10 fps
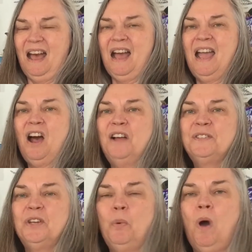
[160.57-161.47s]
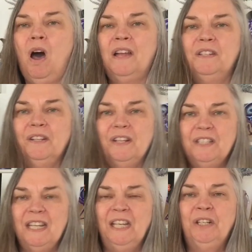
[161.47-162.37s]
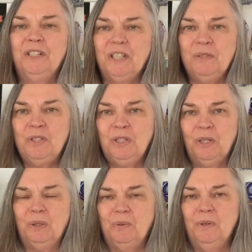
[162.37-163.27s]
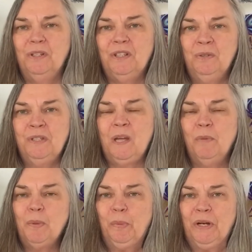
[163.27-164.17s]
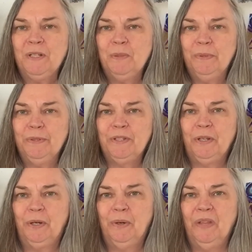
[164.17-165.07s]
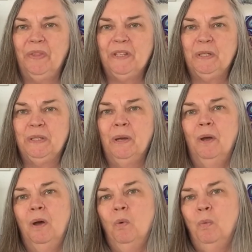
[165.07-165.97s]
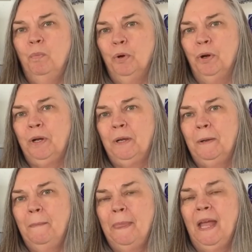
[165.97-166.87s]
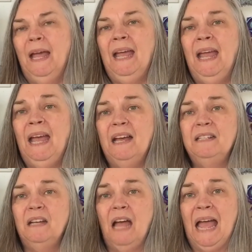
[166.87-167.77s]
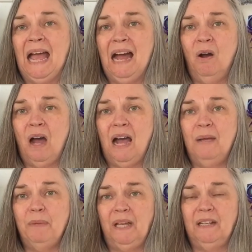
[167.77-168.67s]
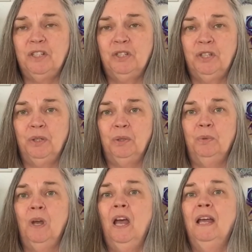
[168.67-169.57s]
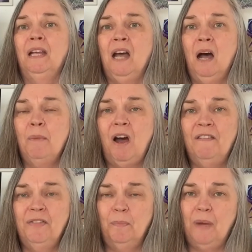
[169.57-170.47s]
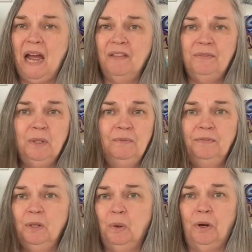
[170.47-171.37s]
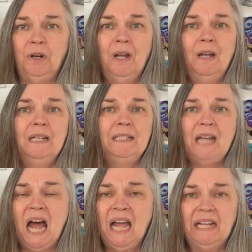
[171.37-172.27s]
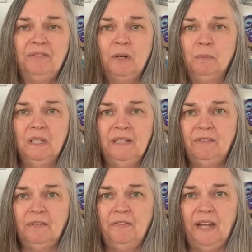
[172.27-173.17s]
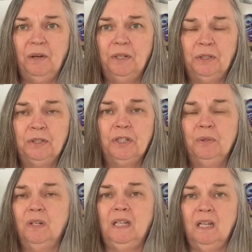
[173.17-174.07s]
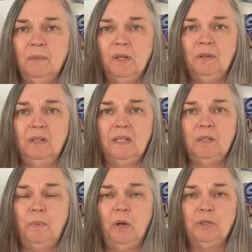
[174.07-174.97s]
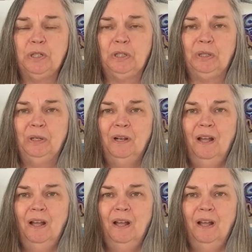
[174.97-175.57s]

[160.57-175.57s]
I also want to introduce you to some of the principles that are in this book and how I managed to come off the bathroom floor dying from liver failure due to chemical exposure